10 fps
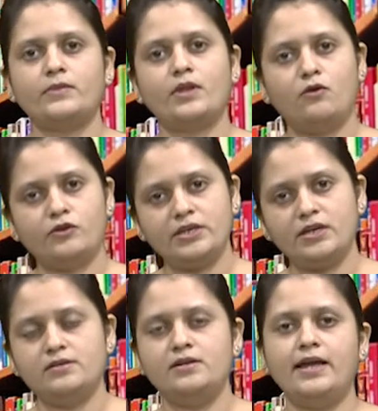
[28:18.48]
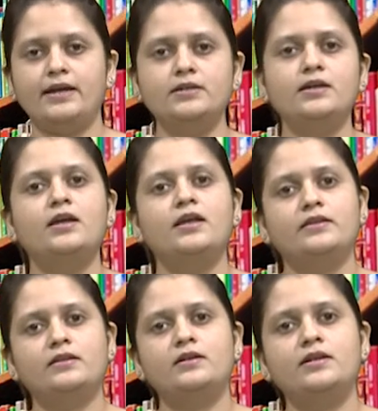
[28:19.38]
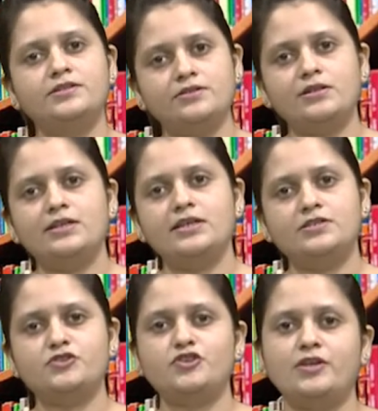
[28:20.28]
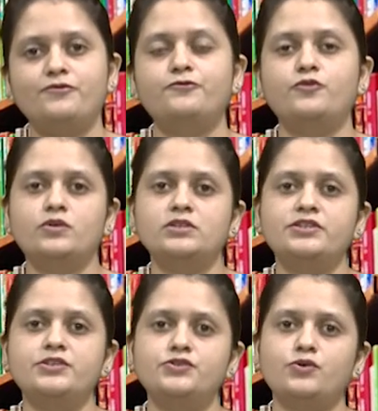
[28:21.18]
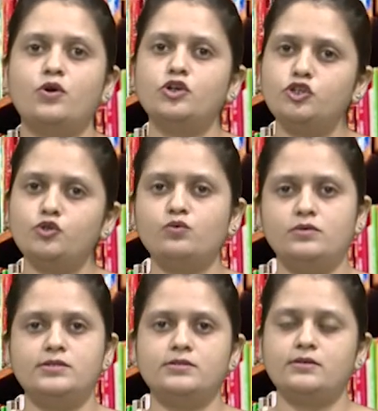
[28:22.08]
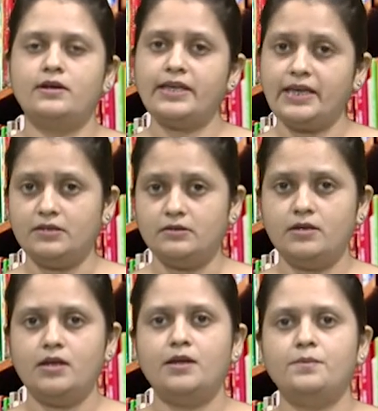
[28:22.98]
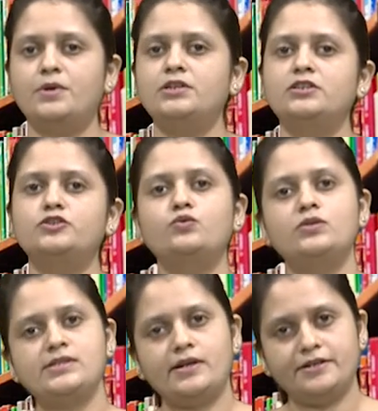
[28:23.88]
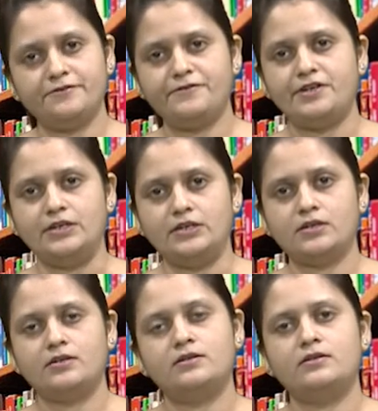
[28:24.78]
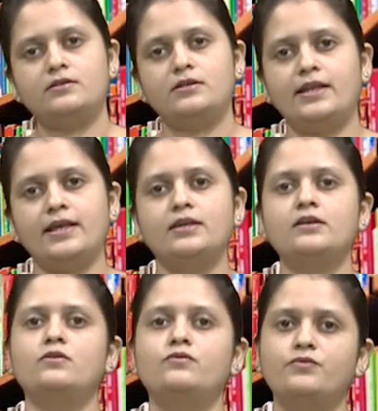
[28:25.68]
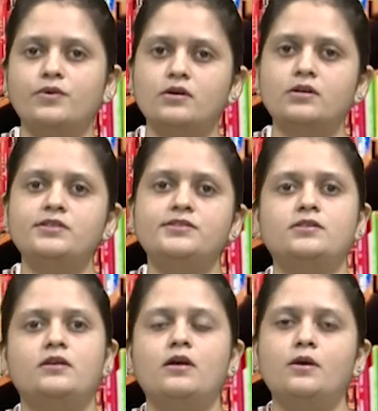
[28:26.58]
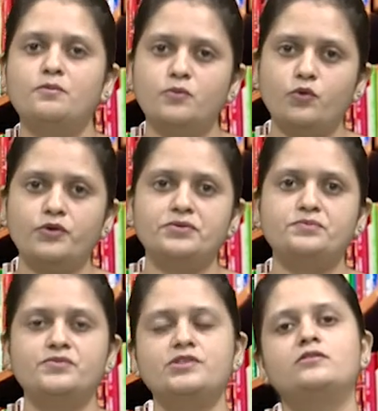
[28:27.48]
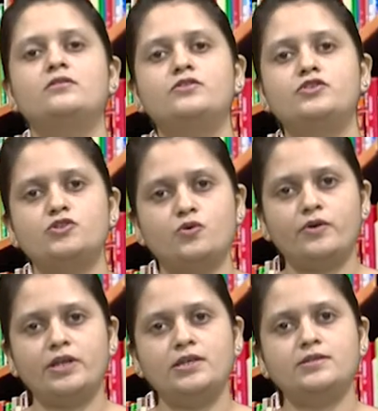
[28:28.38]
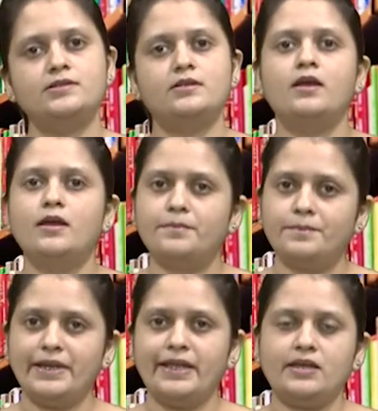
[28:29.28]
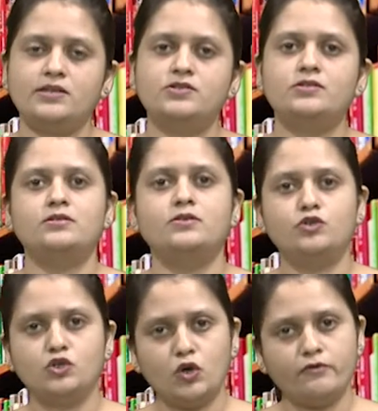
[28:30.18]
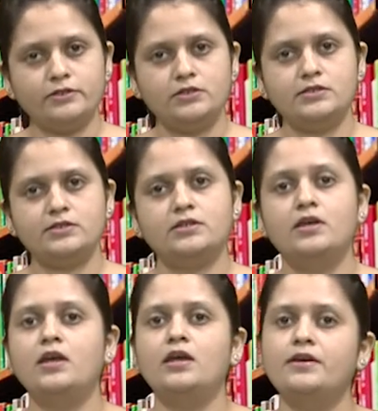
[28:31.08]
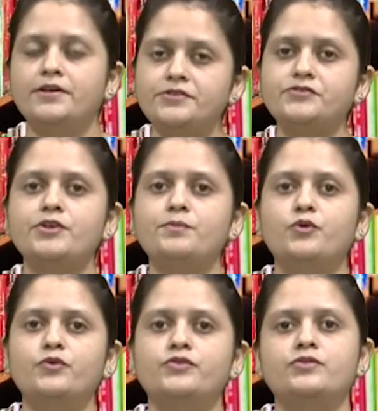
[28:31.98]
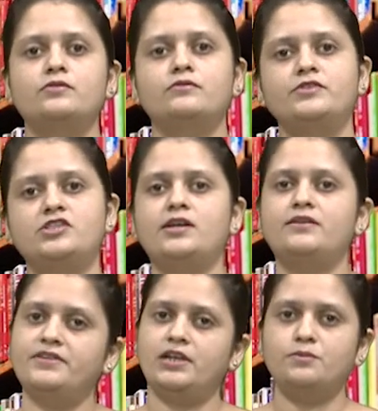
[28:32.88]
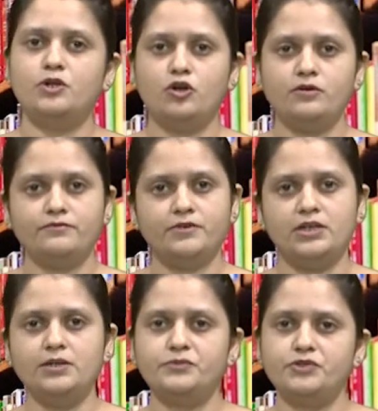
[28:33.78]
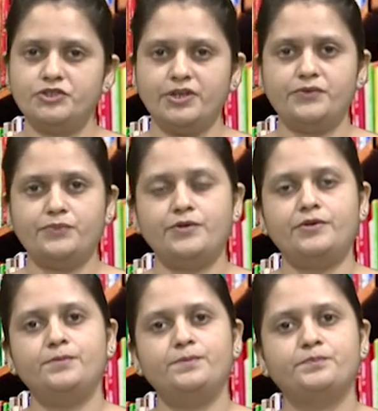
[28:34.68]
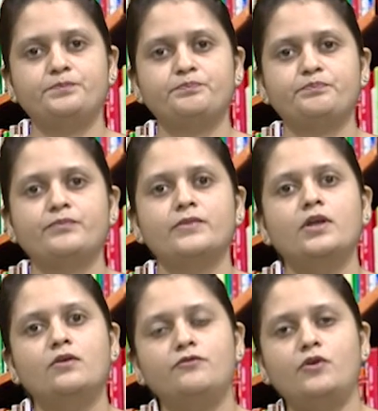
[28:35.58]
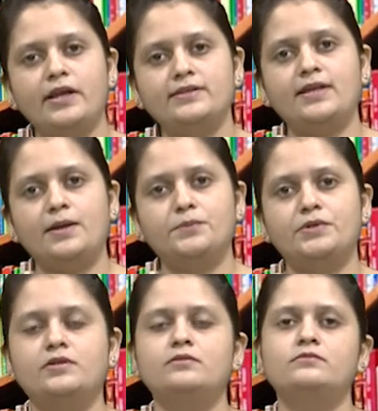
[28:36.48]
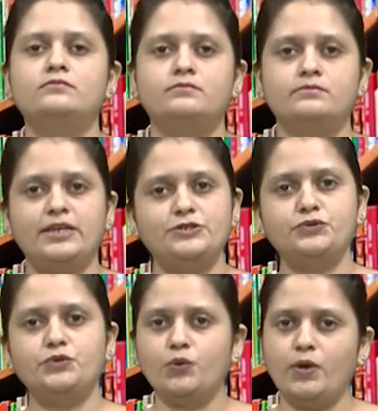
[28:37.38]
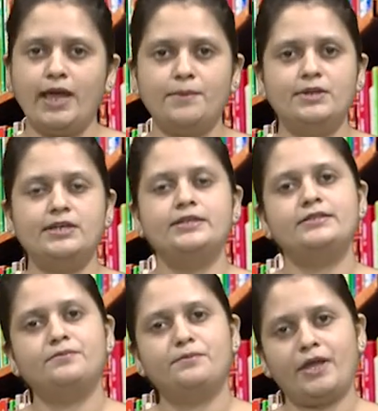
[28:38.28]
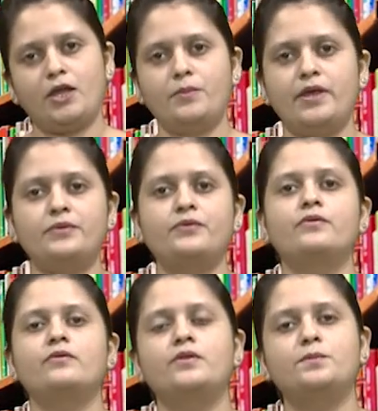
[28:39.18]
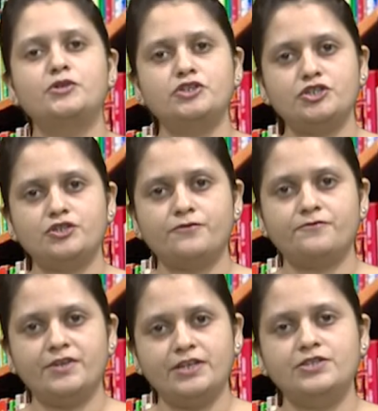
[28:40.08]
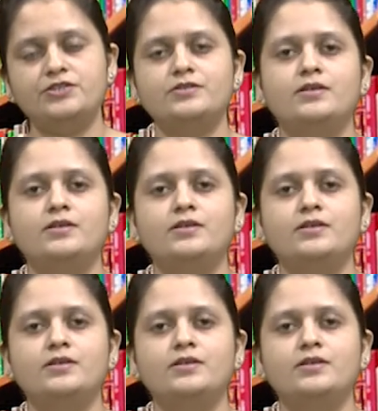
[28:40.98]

On the other hand, the literary history focuses on tools again, but the tools are different, like words, poems, stories, plays, novels, history books which are available on William Shakespeare. For example, as you know, Hamlet, Macbeth, The Merchant of Venice,